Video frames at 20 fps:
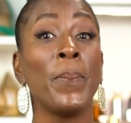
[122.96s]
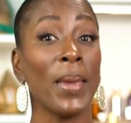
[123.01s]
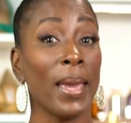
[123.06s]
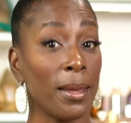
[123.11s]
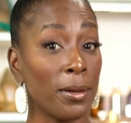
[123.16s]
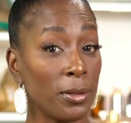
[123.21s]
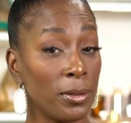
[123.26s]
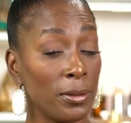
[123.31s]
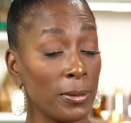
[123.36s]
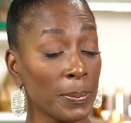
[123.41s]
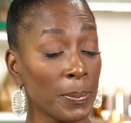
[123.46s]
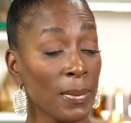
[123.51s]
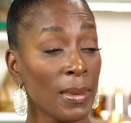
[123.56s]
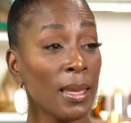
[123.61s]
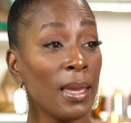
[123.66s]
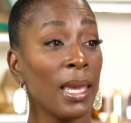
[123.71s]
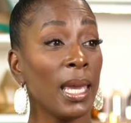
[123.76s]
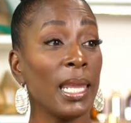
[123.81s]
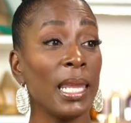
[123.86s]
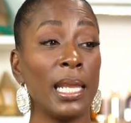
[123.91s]
better.
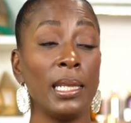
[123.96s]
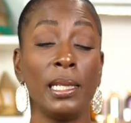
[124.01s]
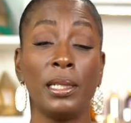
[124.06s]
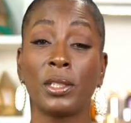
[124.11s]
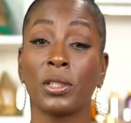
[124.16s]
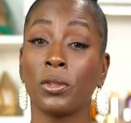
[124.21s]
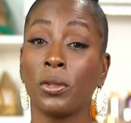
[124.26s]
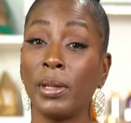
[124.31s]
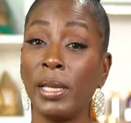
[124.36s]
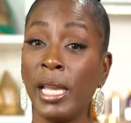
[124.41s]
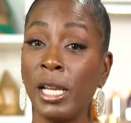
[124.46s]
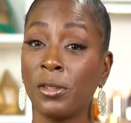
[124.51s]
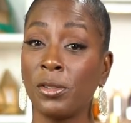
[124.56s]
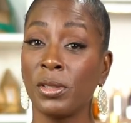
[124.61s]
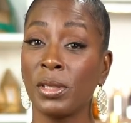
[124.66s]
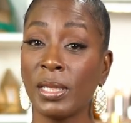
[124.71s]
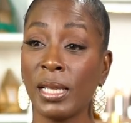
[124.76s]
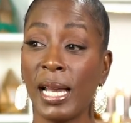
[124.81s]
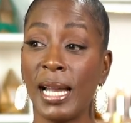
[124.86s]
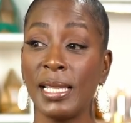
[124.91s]
And I need to start
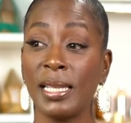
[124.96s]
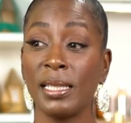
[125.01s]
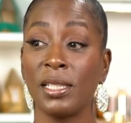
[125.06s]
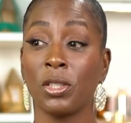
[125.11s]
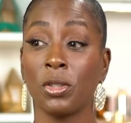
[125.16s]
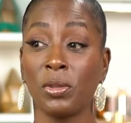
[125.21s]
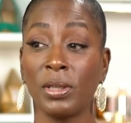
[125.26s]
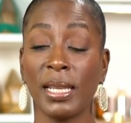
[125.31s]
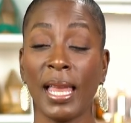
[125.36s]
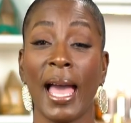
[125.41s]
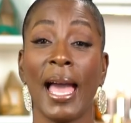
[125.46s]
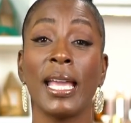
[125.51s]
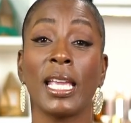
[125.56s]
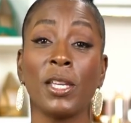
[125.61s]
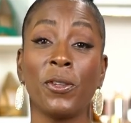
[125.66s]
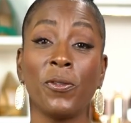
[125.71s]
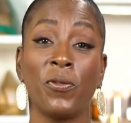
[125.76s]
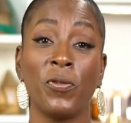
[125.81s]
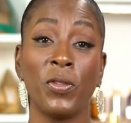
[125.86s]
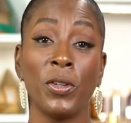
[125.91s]
exercising so that I
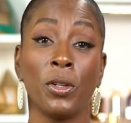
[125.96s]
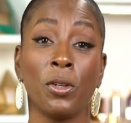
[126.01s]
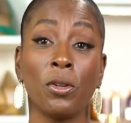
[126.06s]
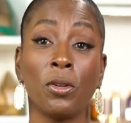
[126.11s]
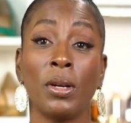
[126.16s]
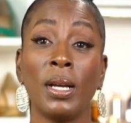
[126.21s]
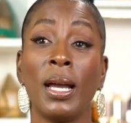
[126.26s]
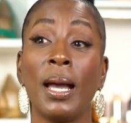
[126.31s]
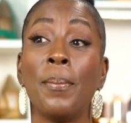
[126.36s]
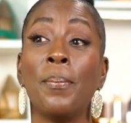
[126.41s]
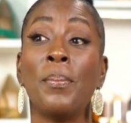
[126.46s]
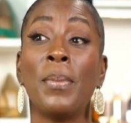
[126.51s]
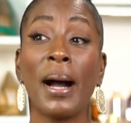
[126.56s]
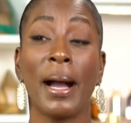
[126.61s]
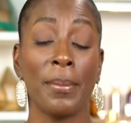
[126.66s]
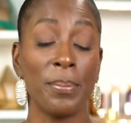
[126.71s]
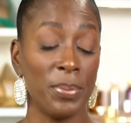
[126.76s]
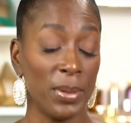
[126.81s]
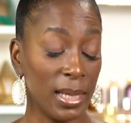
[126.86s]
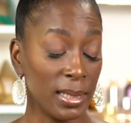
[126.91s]
can feel
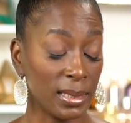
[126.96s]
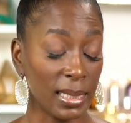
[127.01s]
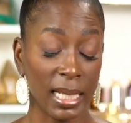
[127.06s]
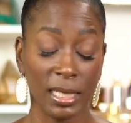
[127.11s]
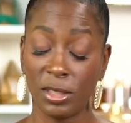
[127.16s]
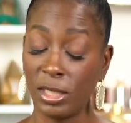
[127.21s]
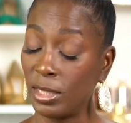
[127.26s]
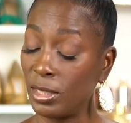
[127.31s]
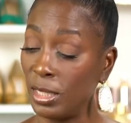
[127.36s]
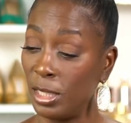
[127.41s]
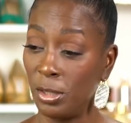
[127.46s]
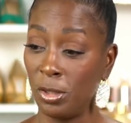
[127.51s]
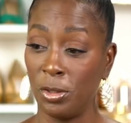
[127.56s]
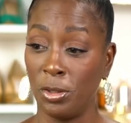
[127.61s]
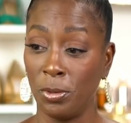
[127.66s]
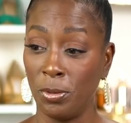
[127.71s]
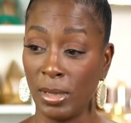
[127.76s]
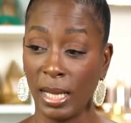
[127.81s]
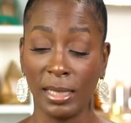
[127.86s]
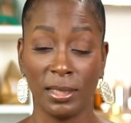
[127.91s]
my best. I just need to
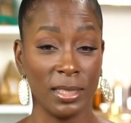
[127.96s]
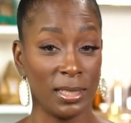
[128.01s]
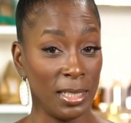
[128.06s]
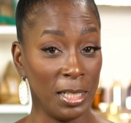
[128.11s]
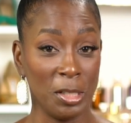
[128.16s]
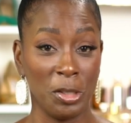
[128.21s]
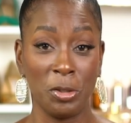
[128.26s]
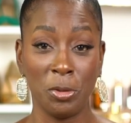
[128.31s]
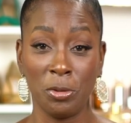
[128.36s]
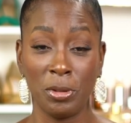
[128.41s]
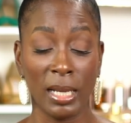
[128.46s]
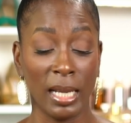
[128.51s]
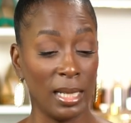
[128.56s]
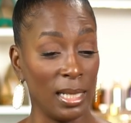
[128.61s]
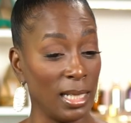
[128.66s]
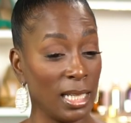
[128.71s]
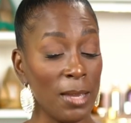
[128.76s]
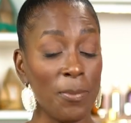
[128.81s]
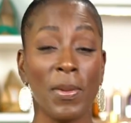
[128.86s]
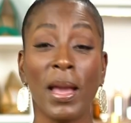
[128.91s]
do it. I just need to do it. I
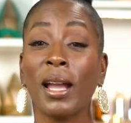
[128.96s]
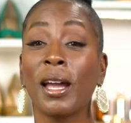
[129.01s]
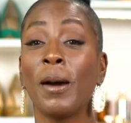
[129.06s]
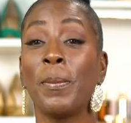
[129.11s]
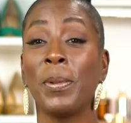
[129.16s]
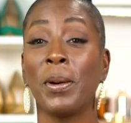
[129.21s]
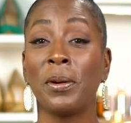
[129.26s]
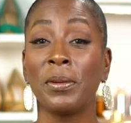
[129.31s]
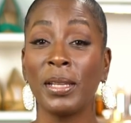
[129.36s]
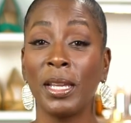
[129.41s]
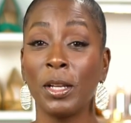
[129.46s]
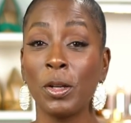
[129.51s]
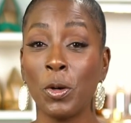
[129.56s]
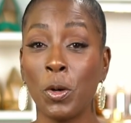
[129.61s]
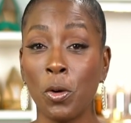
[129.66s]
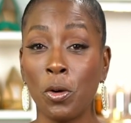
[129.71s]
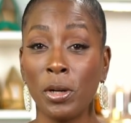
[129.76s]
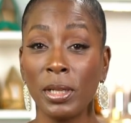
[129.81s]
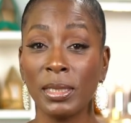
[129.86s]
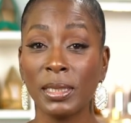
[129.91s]
need to get back up on that
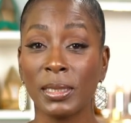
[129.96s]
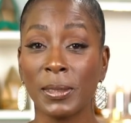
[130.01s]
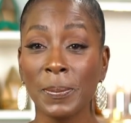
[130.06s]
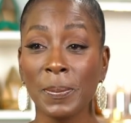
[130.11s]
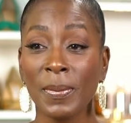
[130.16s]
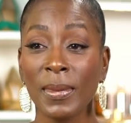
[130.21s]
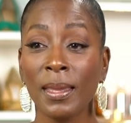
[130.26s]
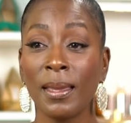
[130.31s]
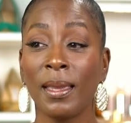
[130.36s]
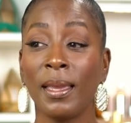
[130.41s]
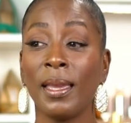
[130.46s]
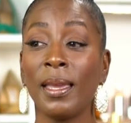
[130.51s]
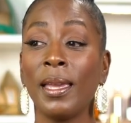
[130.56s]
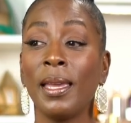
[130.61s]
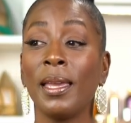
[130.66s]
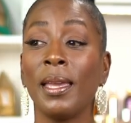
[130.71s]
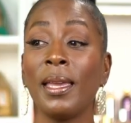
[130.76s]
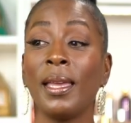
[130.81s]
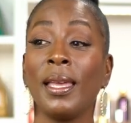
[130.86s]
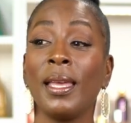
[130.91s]
horse.
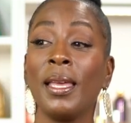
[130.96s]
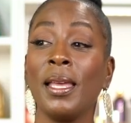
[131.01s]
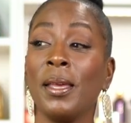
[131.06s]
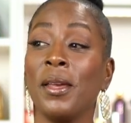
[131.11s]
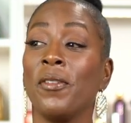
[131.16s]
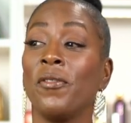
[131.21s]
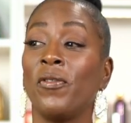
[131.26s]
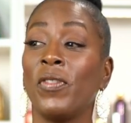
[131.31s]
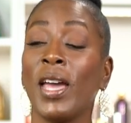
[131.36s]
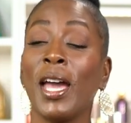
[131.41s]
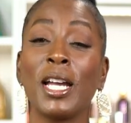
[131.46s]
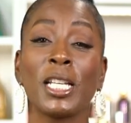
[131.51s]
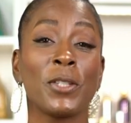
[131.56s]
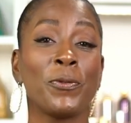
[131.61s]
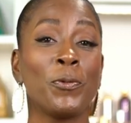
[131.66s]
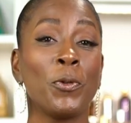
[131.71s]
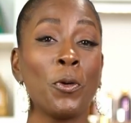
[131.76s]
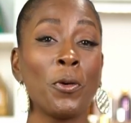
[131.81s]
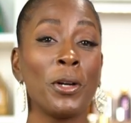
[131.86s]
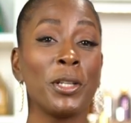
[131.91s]

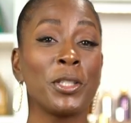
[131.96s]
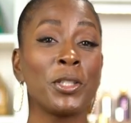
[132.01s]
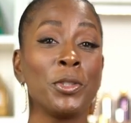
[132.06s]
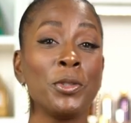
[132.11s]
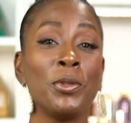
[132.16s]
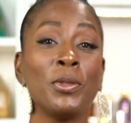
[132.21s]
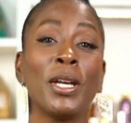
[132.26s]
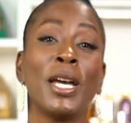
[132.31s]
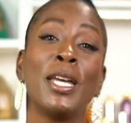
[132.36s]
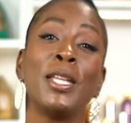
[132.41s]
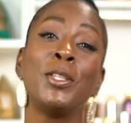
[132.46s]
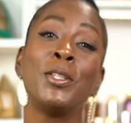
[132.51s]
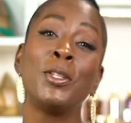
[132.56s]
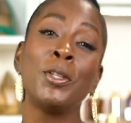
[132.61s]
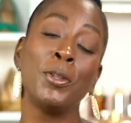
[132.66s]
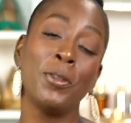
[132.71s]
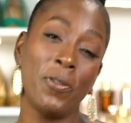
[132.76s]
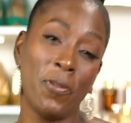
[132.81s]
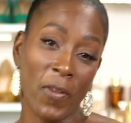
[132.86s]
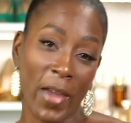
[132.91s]
Fast forward to
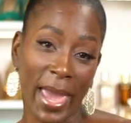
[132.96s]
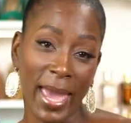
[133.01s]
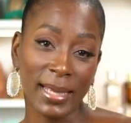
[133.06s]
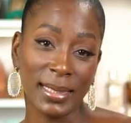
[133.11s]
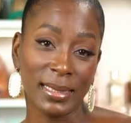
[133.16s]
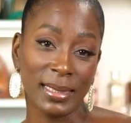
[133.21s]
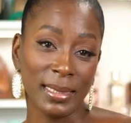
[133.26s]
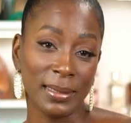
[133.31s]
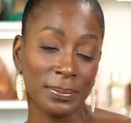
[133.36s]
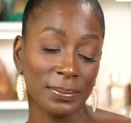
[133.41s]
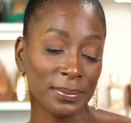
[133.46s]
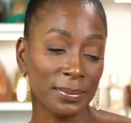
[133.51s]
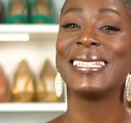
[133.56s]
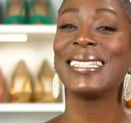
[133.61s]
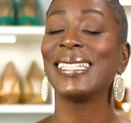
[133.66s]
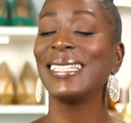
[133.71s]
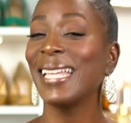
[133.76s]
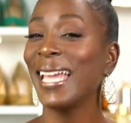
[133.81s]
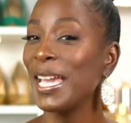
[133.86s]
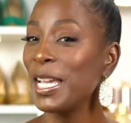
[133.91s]
do fasting.
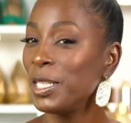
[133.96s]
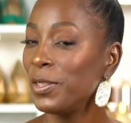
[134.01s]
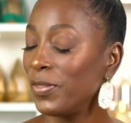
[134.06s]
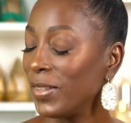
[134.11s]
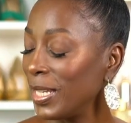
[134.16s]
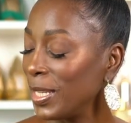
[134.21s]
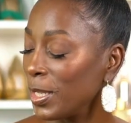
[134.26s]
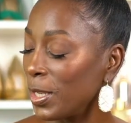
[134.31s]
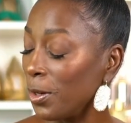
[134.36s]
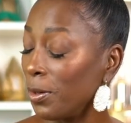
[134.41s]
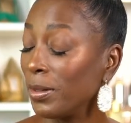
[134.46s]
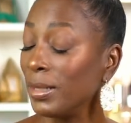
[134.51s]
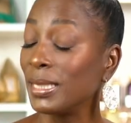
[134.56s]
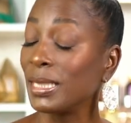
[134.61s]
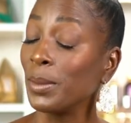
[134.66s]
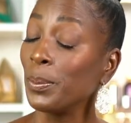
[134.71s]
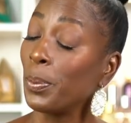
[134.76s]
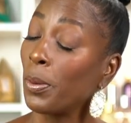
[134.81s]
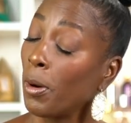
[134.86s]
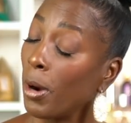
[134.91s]
Today's video
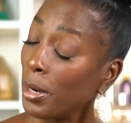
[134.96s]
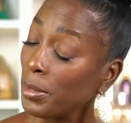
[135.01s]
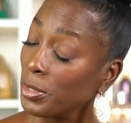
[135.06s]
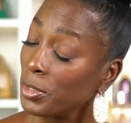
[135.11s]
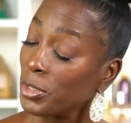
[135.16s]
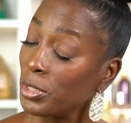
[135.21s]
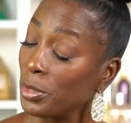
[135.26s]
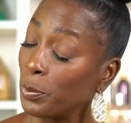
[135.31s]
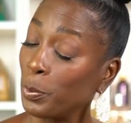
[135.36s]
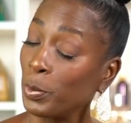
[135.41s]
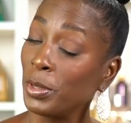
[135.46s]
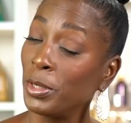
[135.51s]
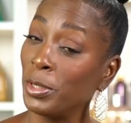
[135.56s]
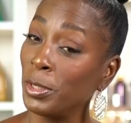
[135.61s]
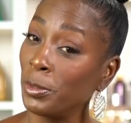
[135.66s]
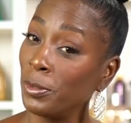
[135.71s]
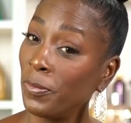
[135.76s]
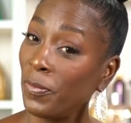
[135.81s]
is in partnership with Do